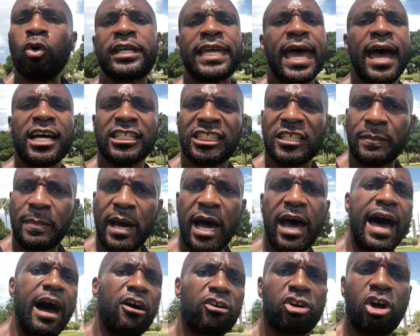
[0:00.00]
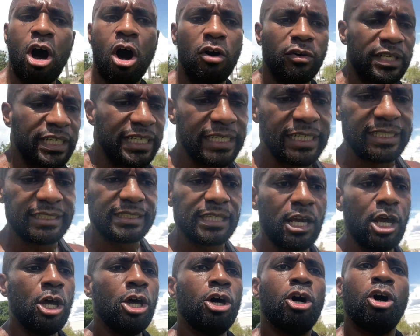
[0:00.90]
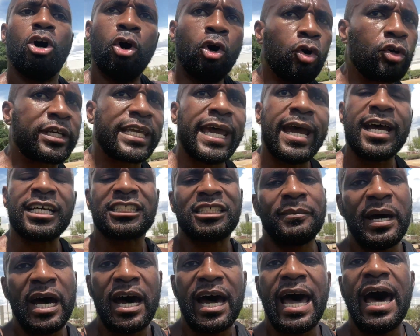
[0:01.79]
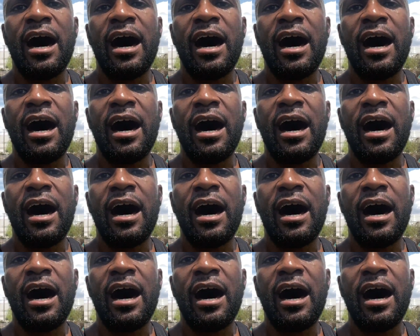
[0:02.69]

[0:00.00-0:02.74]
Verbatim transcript: cares about how cold it is? Who cares about